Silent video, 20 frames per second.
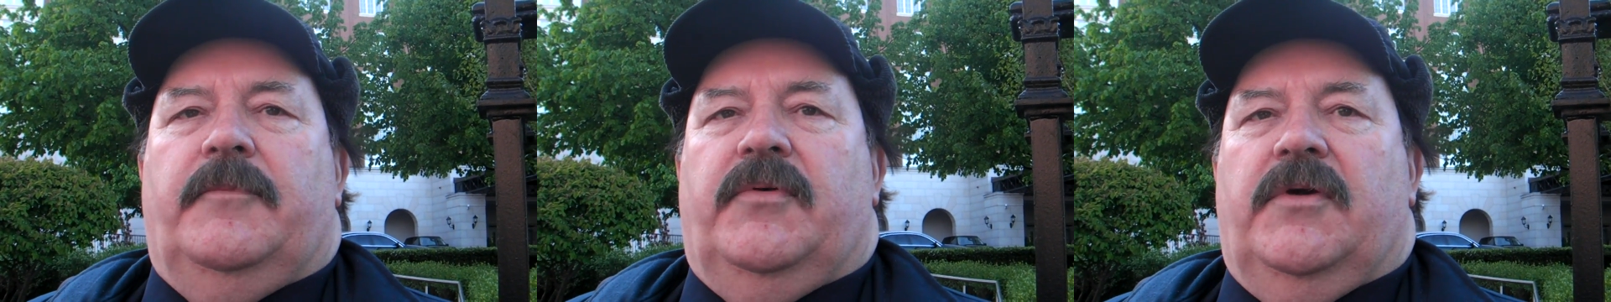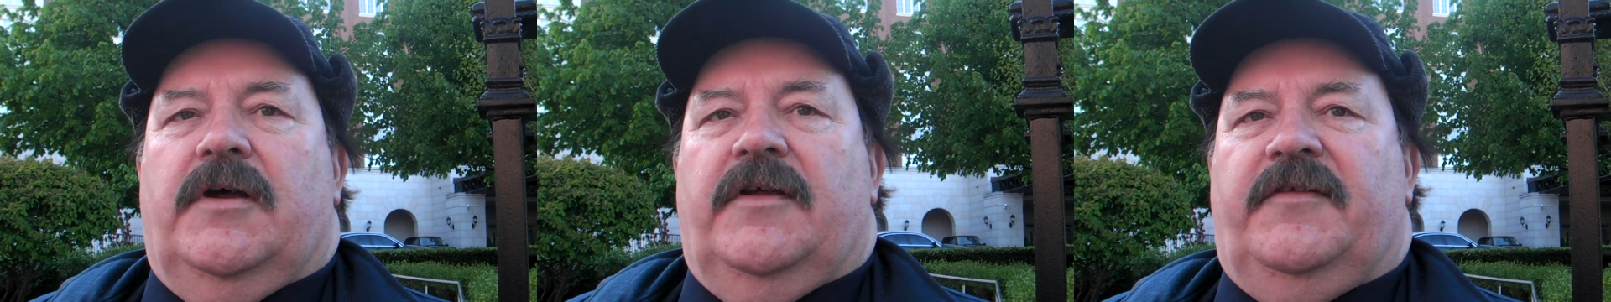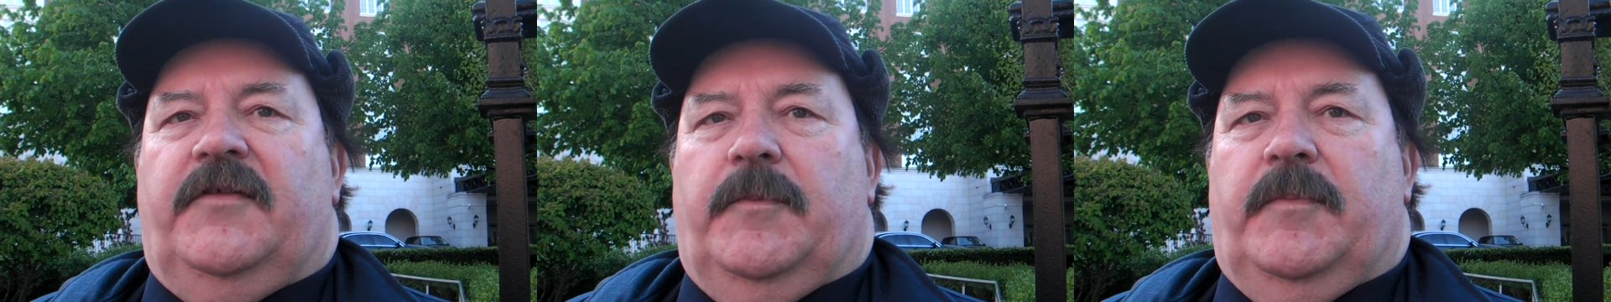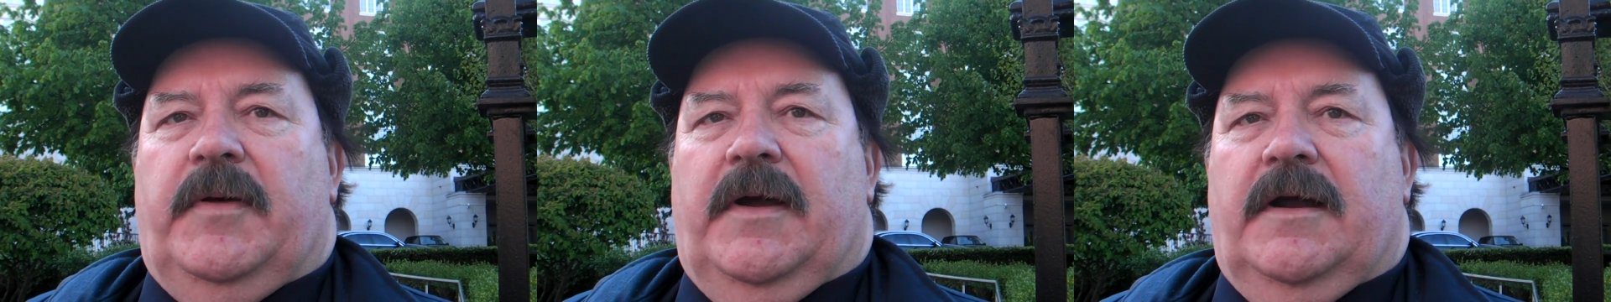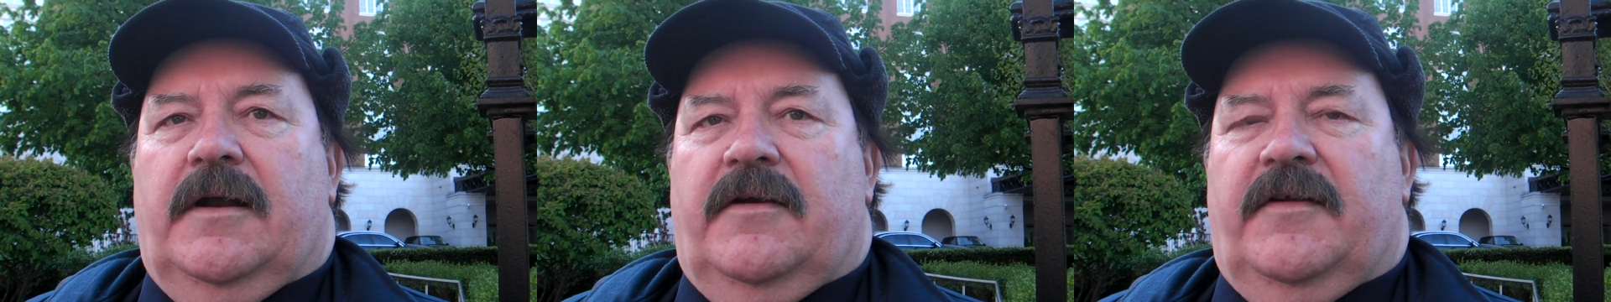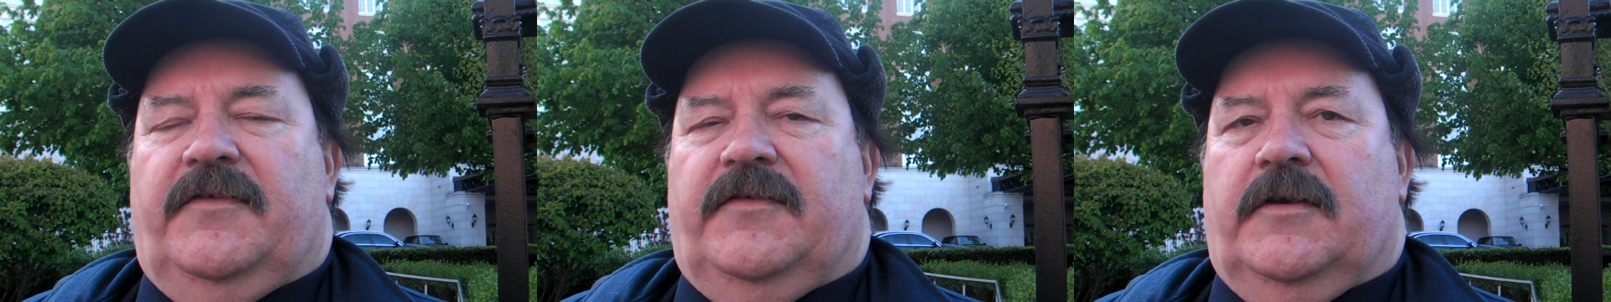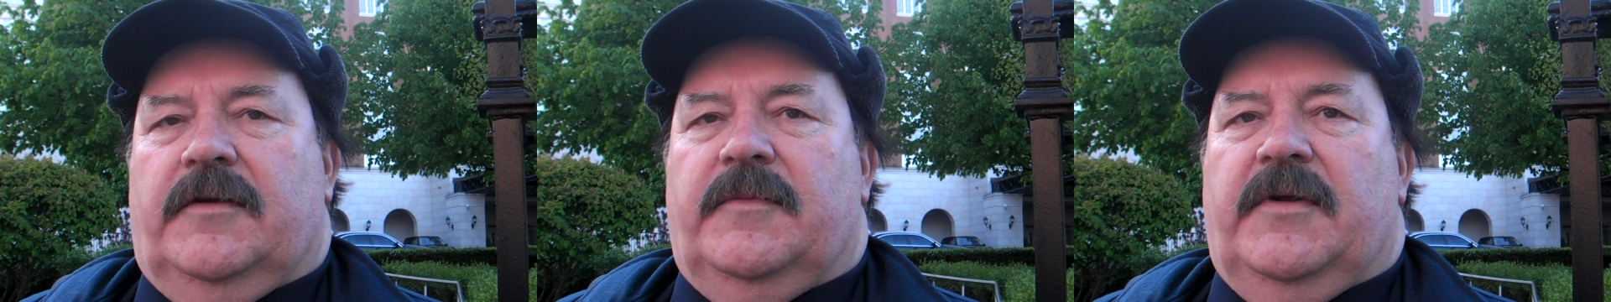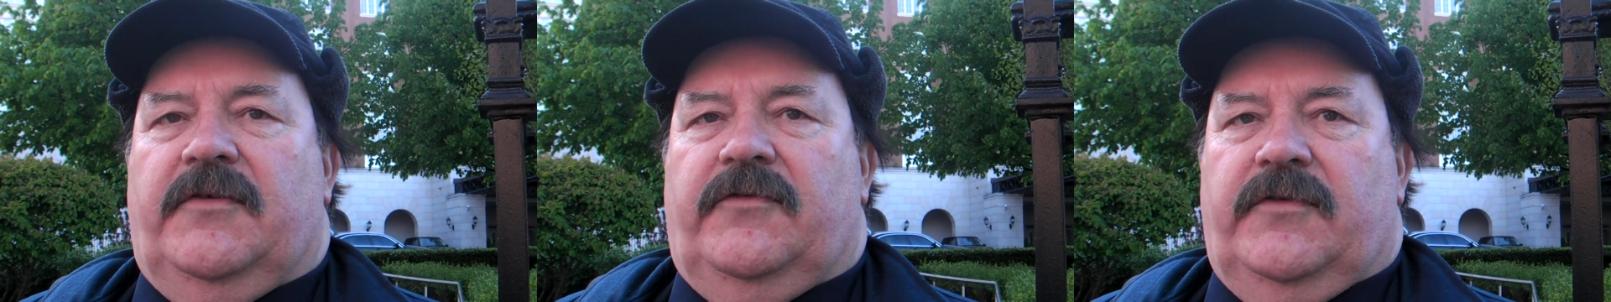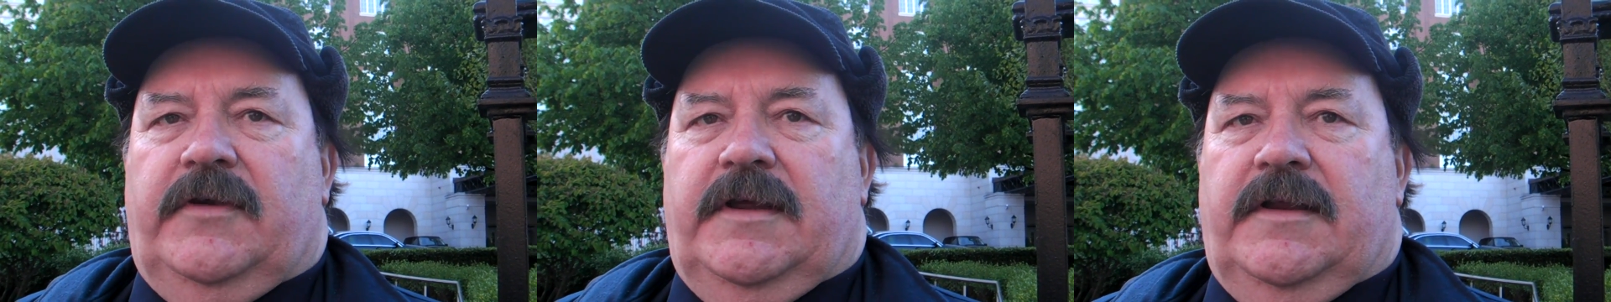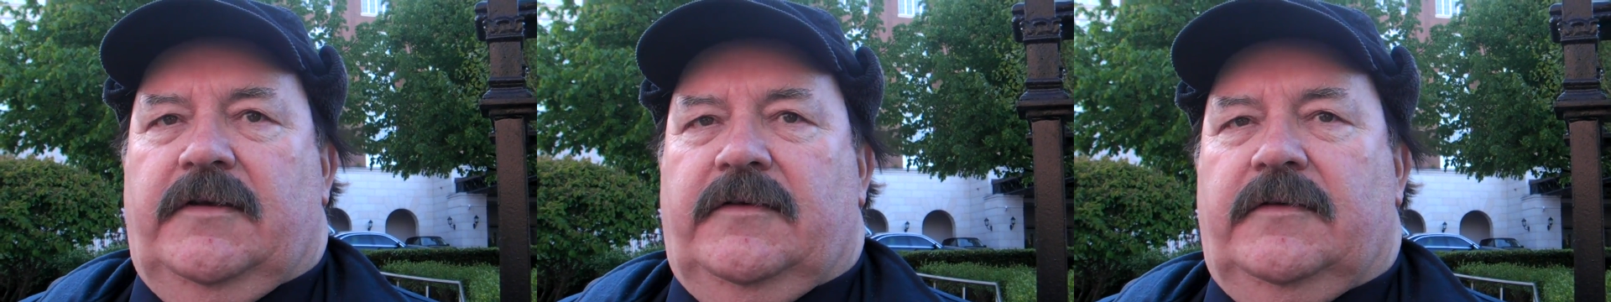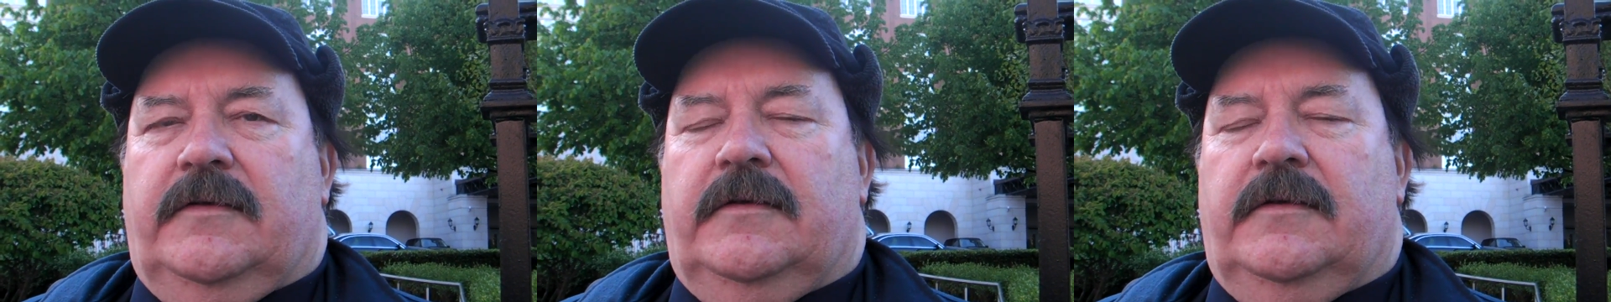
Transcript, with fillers: brought to Paris or Madrid